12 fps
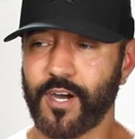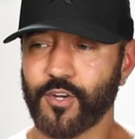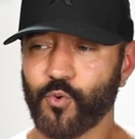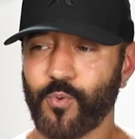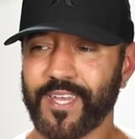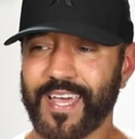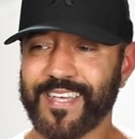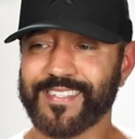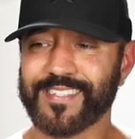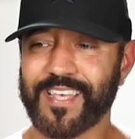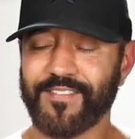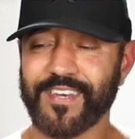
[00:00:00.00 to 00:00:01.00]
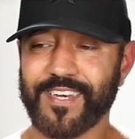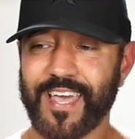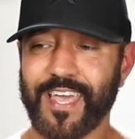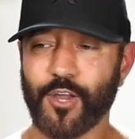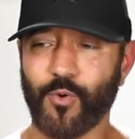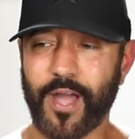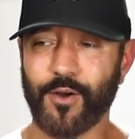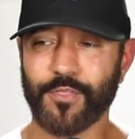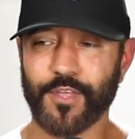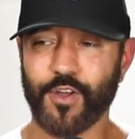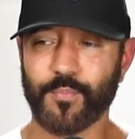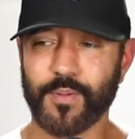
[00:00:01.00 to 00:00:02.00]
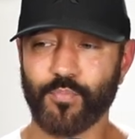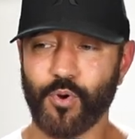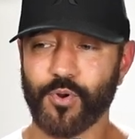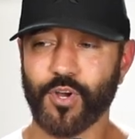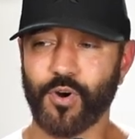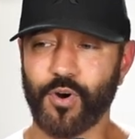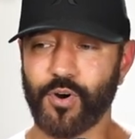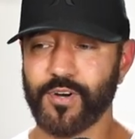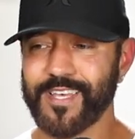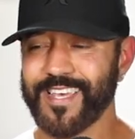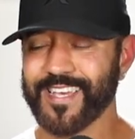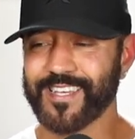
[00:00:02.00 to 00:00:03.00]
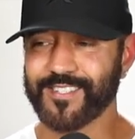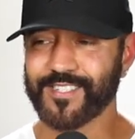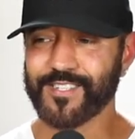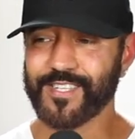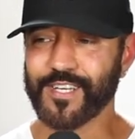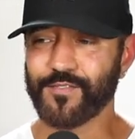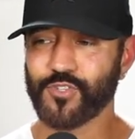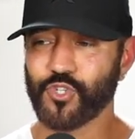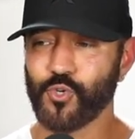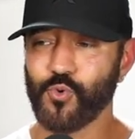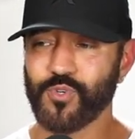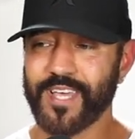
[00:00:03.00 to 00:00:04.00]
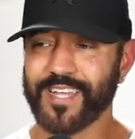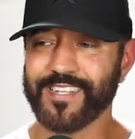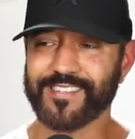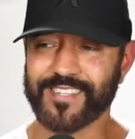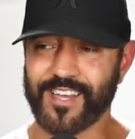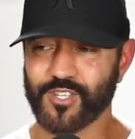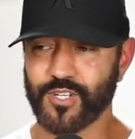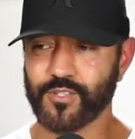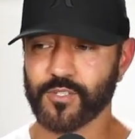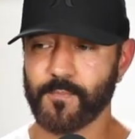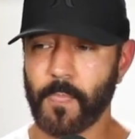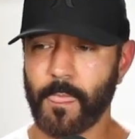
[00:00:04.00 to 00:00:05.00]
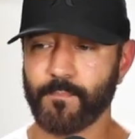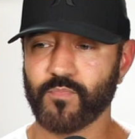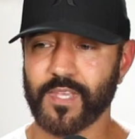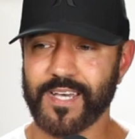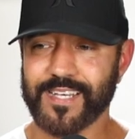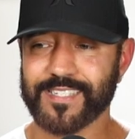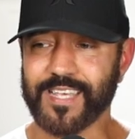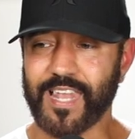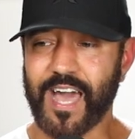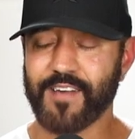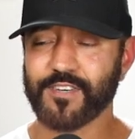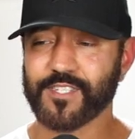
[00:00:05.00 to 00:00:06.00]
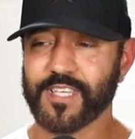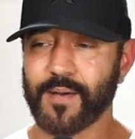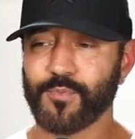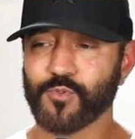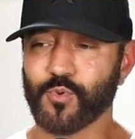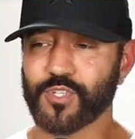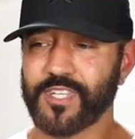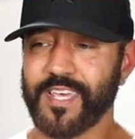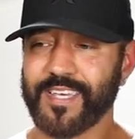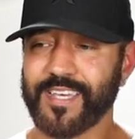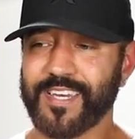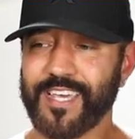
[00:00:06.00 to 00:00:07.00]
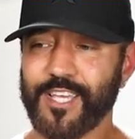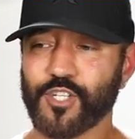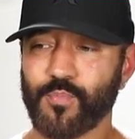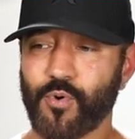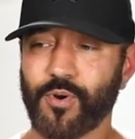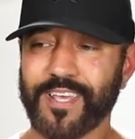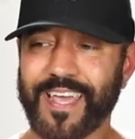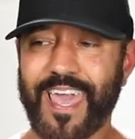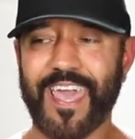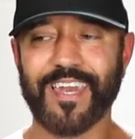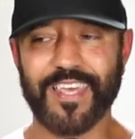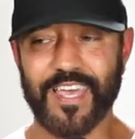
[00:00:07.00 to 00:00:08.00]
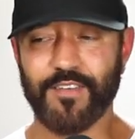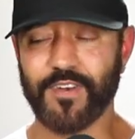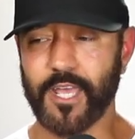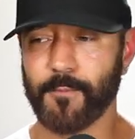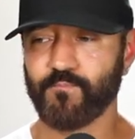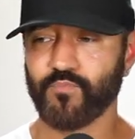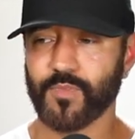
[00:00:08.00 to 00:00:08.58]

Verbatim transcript: underwent a seven-day cryotherapy protocol consisting of two daily sessions. Saliva samples were taken each morning and evening.